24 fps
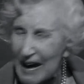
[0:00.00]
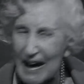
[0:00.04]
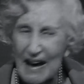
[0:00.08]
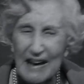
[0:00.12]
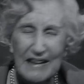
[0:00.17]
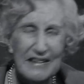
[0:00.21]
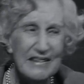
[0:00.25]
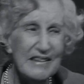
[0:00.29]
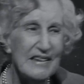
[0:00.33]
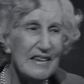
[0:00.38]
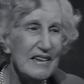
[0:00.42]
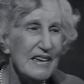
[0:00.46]

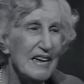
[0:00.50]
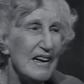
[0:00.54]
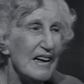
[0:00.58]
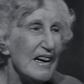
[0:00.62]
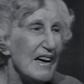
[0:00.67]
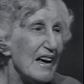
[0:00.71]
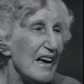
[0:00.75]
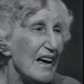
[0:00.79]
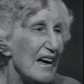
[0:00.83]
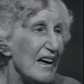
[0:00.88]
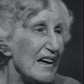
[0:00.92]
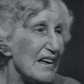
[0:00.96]
And
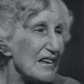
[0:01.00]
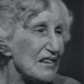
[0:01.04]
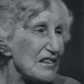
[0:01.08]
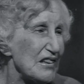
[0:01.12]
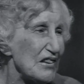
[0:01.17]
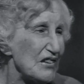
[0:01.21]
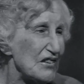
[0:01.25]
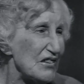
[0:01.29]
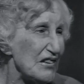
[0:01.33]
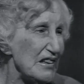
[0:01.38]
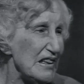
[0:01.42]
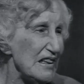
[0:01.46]
uh,
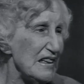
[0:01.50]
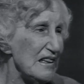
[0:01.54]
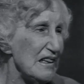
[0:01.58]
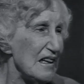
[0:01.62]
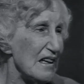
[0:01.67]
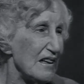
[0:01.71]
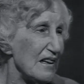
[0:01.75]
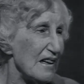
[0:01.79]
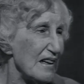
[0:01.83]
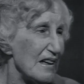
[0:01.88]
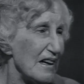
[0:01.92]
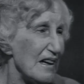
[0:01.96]
to
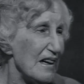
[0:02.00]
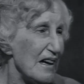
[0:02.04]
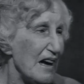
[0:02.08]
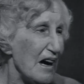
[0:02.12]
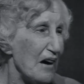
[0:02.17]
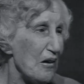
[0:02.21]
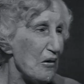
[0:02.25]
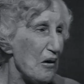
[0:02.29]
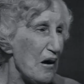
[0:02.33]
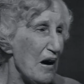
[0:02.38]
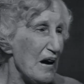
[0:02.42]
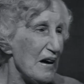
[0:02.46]
see
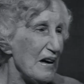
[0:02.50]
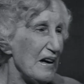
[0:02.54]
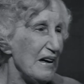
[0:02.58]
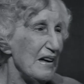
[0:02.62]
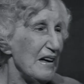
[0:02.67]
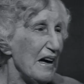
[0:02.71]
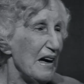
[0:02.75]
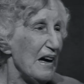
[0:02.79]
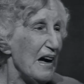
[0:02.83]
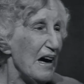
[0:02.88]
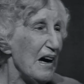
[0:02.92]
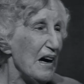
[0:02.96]
uh,
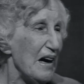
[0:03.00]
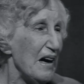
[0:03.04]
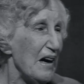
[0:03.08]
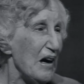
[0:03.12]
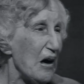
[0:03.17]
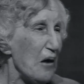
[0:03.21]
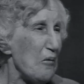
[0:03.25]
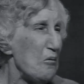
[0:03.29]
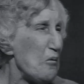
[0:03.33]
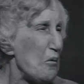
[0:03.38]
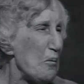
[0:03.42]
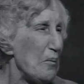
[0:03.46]

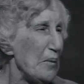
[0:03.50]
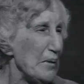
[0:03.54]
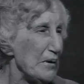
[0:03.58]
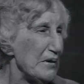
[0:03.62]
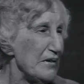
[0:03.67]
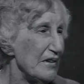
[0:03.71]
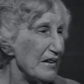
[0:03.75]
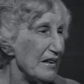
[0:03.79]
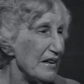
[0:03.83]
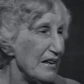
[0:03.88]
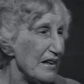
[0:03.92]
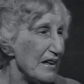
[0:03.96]
a,
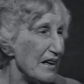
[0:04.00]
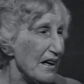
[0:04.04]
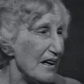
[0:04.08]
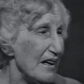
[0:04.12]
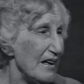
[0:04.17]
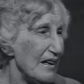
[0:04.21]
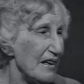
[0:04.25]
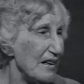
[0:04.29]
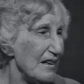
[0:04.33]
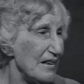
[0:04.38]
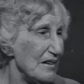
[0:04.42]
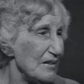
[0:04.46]
woman
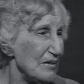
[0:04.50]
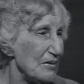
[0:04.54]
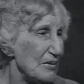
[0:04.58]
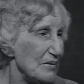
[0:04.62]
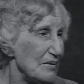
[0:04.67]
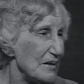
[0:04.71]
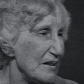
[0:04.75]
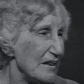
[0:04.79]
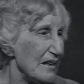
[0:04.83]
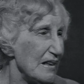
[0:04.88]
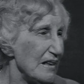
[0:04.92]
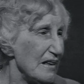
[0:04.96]
uh,
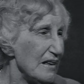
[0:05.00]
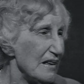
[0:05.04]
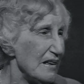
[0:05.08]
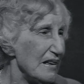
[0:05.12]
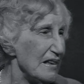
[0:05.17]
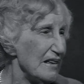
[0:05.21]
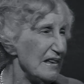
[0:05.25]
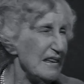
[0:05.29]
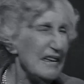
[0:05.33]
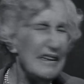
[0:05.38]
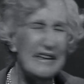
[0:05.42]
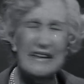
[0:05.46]

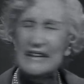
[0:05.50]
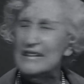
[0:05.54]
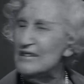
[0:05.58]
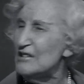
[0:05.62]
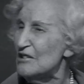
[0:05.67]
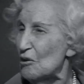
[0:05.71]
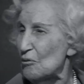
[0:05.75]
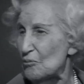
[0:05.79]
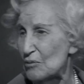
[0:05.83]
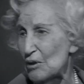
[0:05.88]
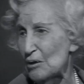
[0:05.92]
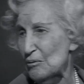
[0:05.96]
in
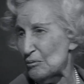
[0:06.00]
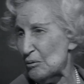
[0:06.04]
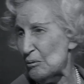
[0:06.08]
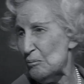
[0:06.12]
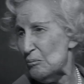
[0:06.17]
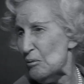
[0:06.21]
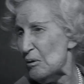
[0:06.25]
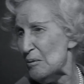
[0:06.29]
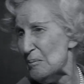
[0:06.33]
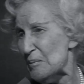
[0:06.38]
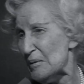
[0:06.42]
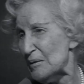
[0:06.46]
hideous, not
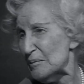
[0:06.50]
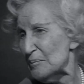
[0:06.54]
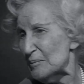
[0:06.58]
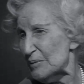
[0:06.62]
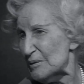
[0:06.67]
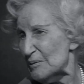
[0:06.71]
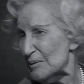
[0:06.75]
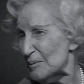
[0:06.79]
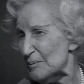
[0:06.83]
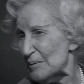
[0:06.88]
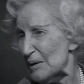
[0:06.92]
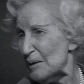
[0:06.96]
a woman,
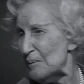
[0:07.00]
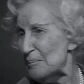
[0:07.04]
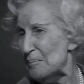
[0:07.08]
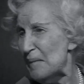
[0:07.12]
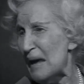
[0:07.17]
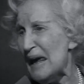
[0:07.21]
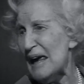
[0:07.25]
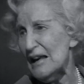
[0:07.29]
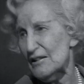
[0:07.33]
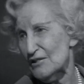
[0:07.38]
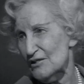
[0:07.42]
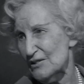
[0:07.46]
but a
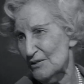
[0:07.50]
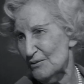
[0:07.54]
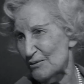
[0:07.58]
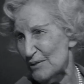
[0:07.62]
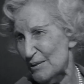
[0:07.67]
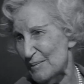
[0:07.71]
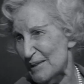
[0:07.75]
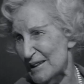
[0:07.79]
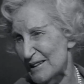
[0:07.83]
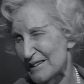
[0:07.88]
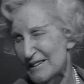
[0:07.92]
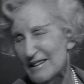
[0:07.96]
mass of
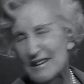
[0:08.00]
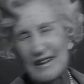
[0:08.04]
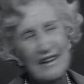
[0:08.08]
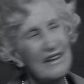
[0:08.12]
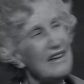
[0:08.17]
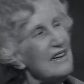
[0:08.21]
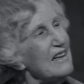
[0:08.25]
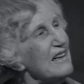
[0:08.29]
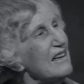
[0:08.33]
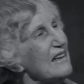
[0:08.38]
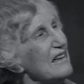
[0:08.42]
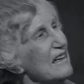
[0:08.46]
women,
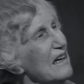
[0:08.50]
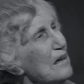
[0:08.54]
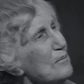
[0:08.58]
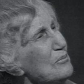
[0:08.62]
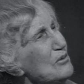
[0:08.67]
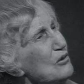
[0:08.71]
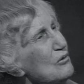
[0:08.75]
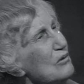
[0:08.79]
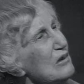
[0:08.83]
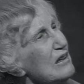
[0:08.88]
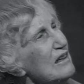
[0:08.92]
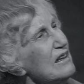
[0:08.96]
in
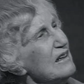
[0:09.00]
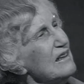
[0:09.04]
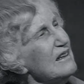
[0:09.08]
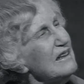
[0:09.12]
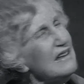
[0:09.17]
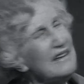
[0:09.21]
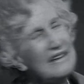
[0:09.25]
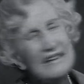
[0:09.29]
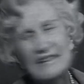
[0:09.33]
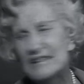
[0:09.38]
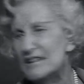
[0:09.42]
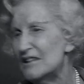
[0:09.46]
absolutely
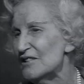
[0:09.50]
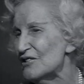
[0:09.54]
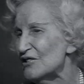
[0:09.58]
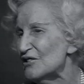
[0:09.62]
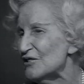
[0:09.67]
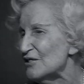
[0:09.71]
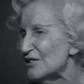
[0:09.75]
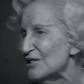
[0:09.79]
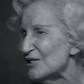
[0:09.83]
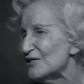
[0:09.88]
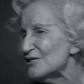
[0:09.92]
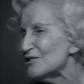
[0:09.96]

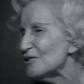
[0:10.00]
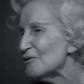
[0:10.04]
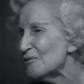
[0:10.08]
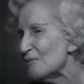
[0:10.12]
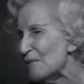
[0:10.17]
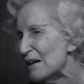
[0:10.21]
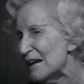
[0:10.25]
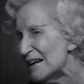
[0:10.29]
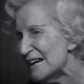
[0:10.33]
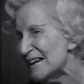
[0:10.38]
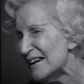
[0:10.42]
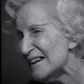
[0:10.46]
hideous
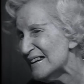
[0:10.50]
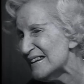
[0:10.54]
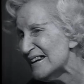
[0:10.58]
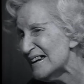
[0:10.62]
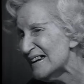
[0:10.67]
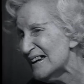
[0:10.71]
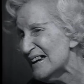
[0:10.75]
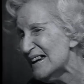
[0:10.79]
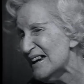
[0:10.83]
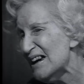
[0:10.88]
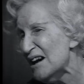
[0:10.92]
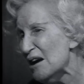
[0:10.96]
disarray,
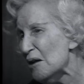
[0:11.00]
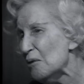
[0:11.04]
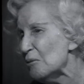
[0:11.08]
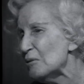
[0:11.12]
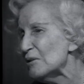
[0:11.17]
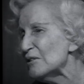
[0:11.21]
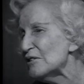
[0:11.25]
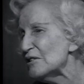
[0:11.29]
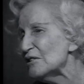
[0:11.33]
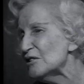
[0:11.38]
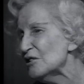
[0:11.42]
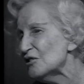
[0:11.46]

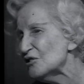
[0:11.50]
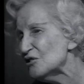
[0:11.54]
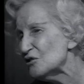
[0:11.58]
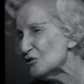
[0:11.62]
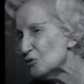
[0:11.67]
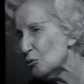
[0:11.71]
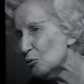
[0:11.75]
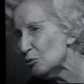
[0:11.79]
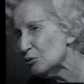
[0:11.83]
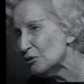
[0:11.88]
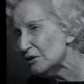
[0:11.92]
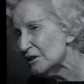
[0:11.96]
with a
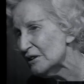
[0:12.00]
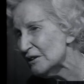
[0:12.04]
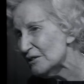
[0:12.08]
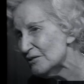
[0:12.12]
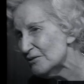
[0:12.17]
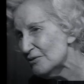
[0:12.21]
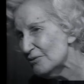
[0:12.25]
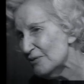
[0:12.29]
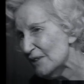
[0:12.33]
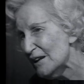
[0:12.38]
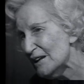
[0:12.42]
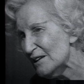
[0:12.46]

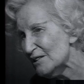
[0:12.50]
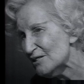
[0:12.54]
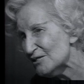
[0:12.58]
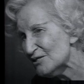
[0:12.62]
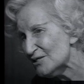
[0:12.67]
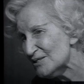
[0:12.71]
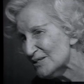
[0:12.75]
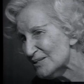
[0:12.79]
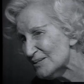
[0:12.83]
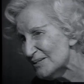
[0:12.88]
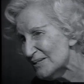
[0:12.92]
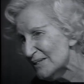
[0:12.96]
distorted
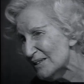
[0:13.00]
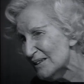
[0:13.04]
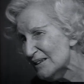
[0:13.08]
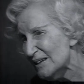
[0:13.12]
face,